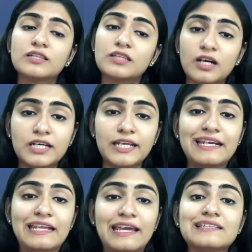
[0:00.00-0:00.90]
30
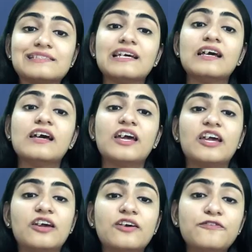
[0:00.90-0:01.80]
days.
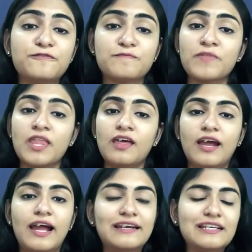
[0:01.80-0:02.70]
If
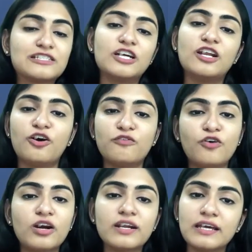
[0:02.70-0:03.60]
additional
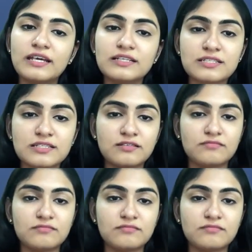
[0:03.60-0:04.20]
award is